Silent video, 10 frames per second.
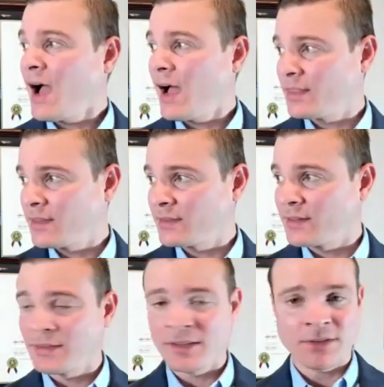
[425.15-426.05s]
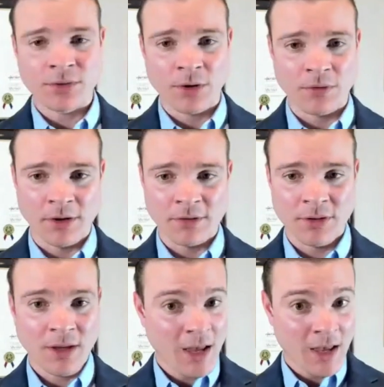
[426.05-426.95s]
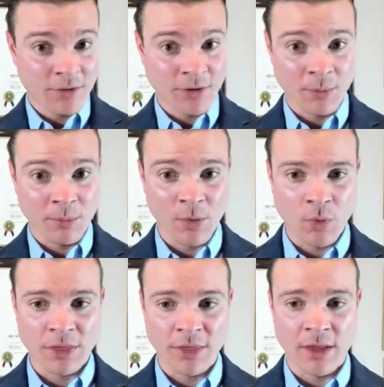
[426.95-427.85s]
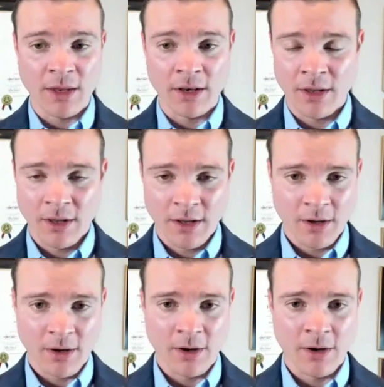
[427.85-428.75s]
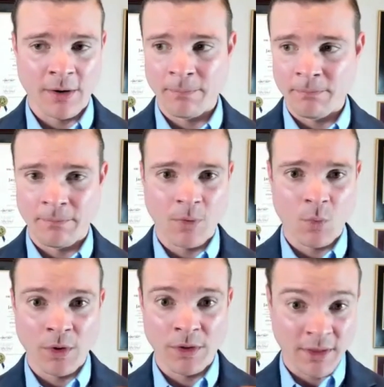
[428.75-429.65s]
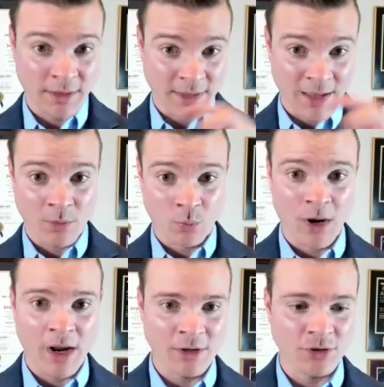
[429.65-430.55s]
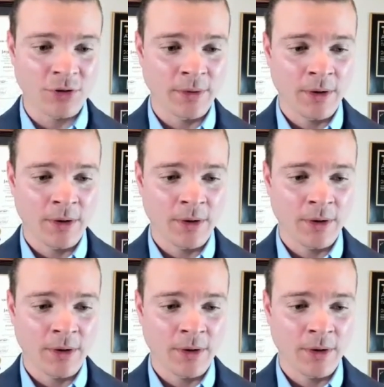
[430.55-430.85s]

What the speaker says: I think that this service is going to be within that range.